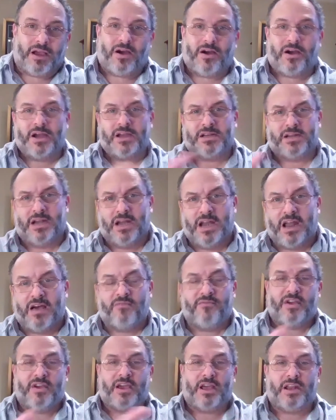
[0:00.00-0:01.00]
kind and
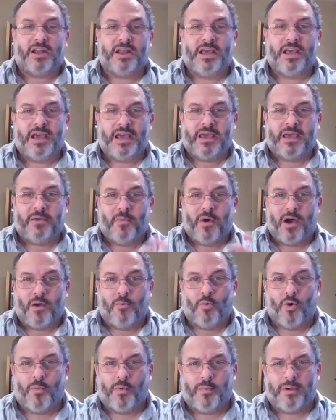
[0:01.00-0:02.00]
loving, and he
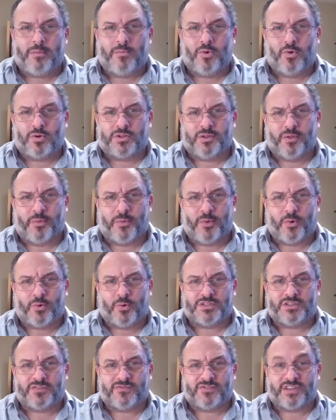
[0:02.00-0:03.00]
might warm a bit more to the
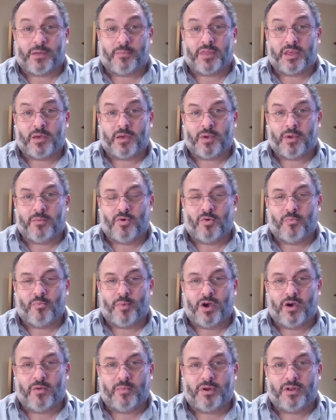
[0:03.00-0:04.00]
thoughts of something a bit
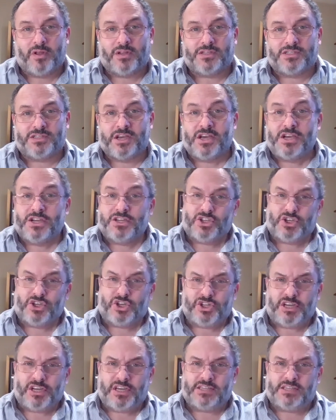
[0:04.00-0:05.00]
more permanent.
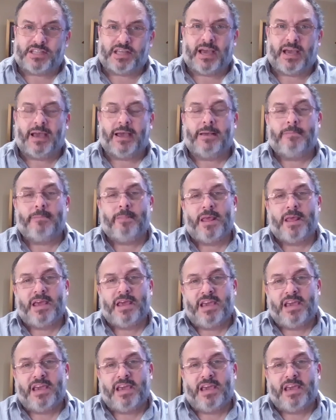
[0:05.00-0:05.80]
So she's there.